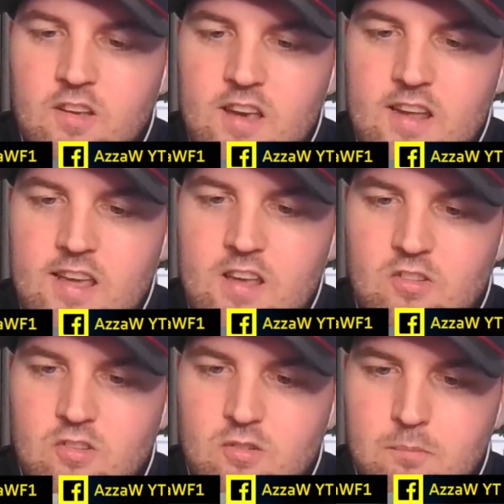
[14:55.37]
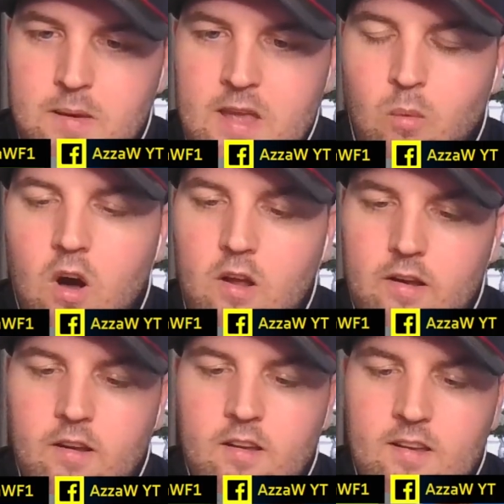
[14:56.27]
It is P1
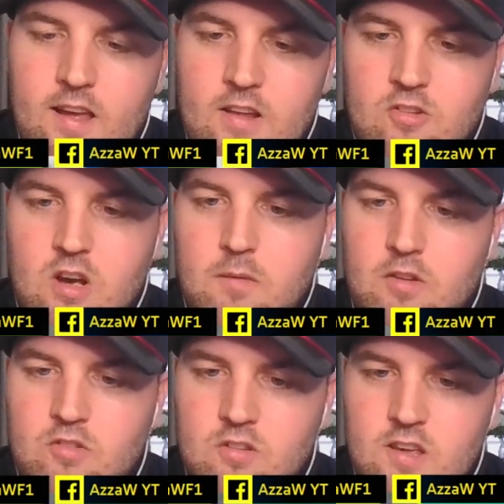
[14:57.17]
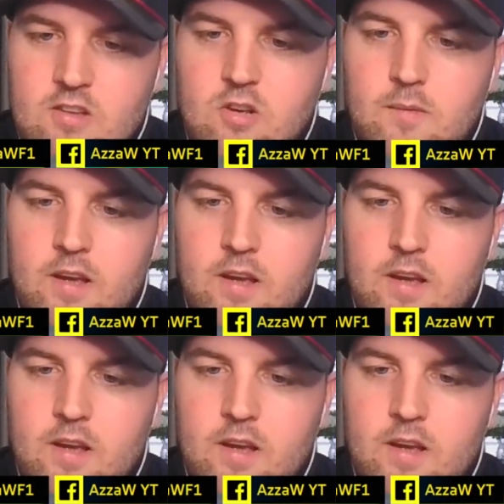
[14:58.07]
And Thomas is coming